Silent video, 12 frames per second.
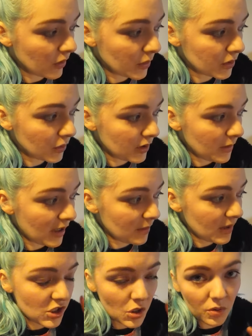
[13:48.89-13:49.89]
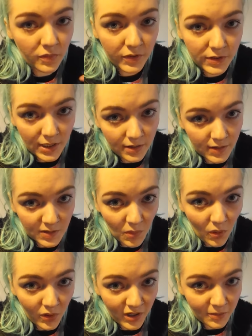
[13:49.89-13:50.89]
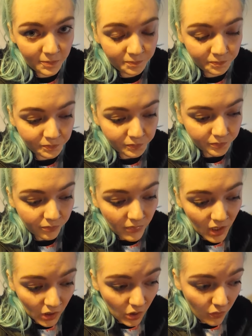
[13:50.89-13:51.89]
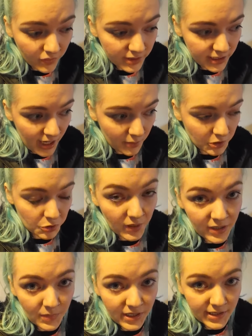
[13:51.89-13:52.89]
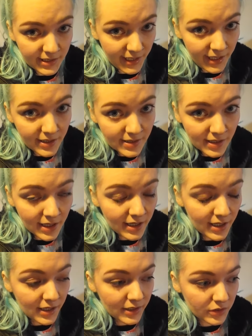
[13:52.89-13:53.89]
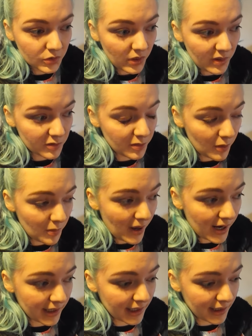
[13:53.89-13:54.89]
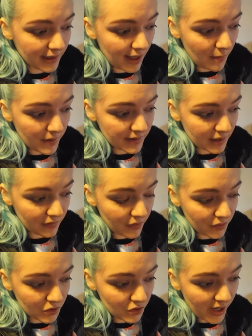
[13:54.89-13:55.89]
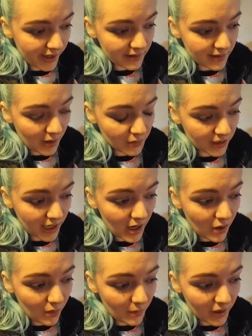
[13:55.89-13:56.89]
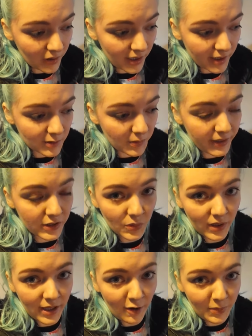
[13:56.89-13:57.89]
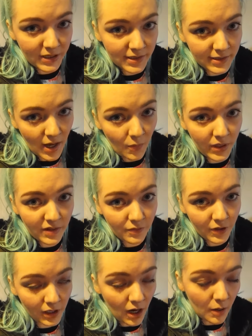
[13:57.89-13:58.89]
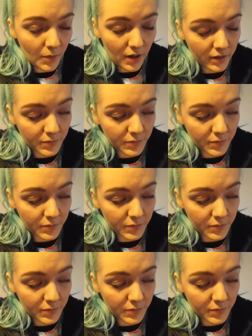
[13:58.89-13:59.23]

there was only meant to be 2 of us in this morning and obviously I was 20 minutes late. So I was sort of panicking and getting myself all stressed and I was like, how am I going to explain to her that I've been sat waiting for a car park